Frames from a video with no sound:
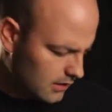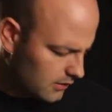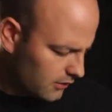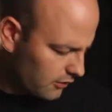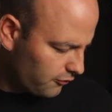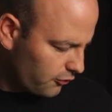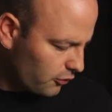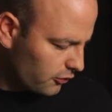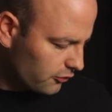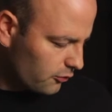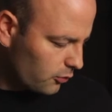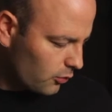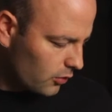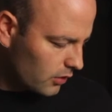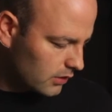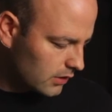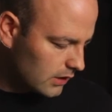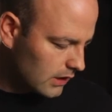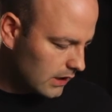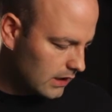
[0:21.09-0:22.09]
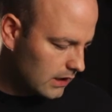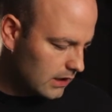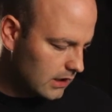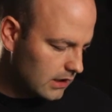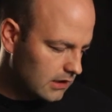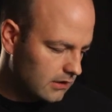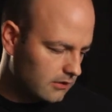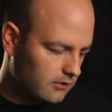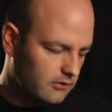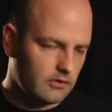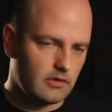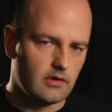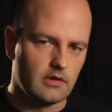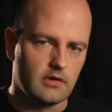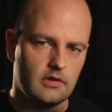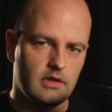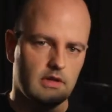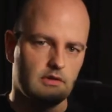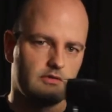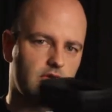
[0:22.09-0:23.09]
The first one is
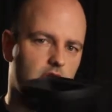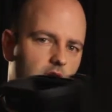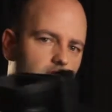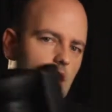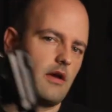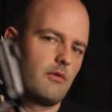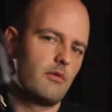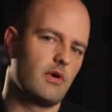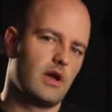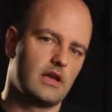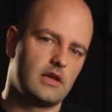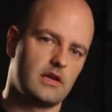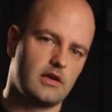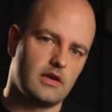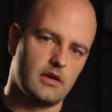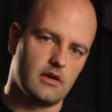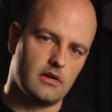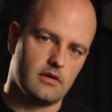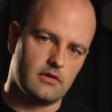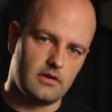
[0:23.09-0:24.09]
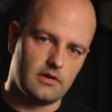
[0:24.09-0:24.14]
this guy right here.